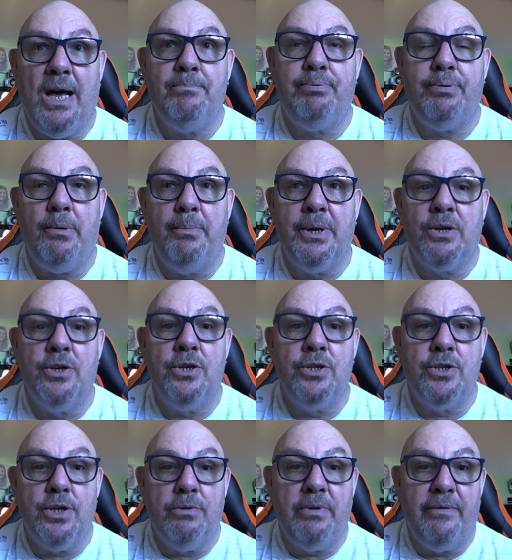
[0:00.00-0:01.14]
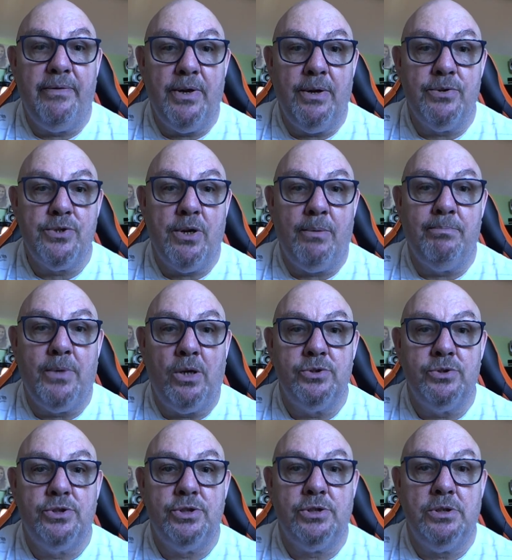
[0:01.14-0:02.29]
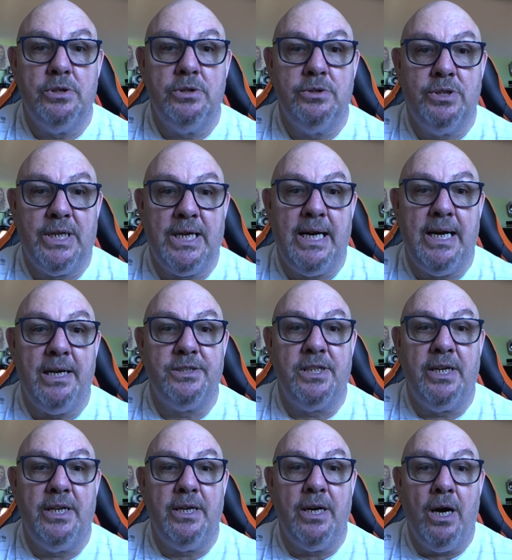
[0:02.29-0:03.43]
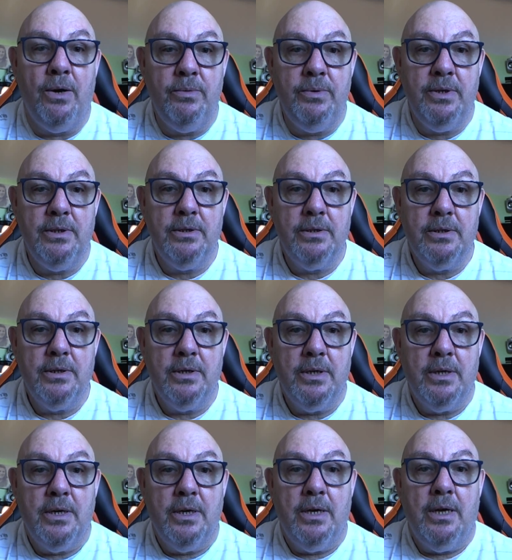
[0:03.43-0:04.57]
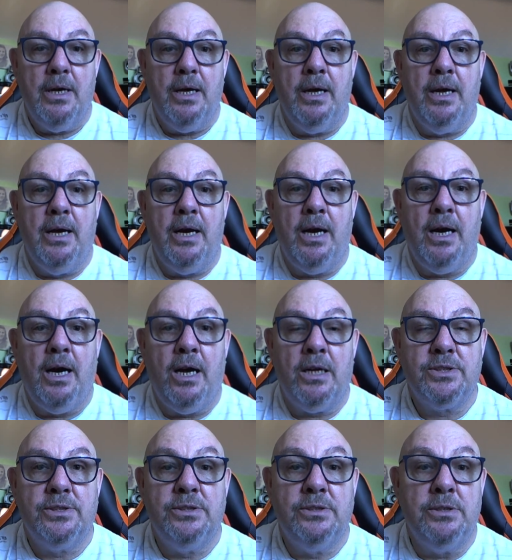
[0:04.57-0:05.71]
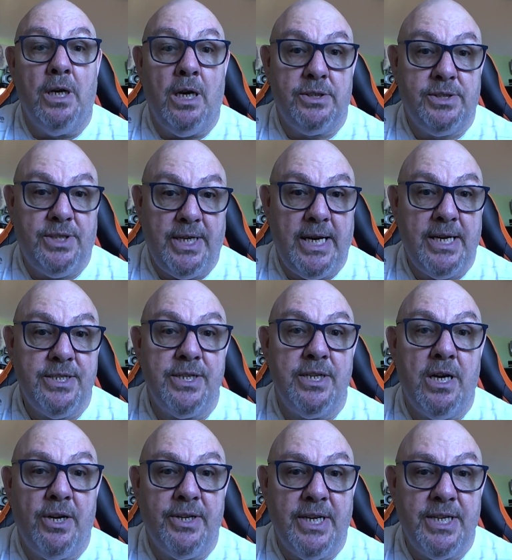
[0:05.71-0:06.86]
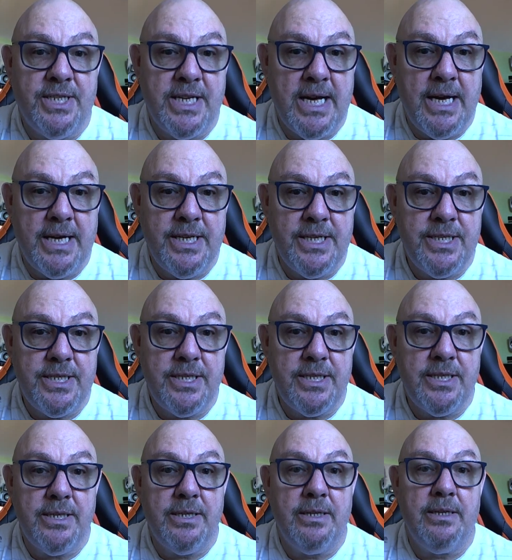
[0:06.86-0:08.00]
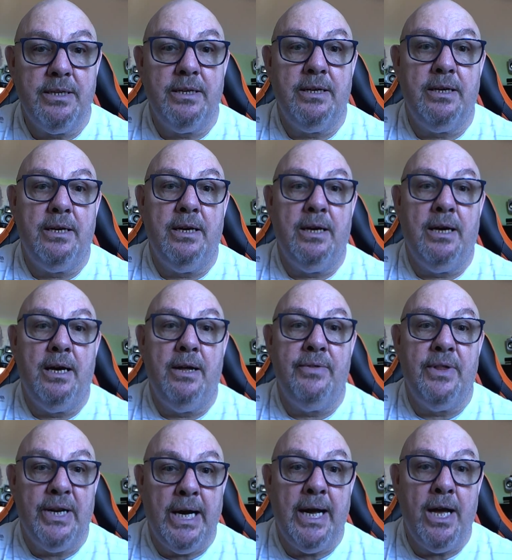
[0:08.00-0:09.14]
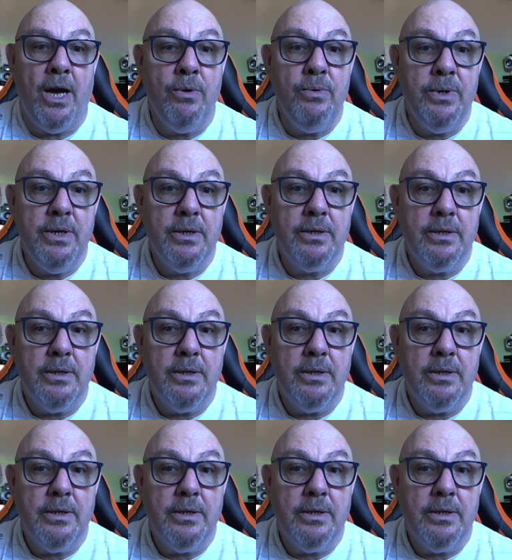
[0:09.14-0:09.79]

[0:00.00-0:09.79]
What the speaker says: probably going to do reviews on mods that I actually own, RTAs and RDTAs that I own,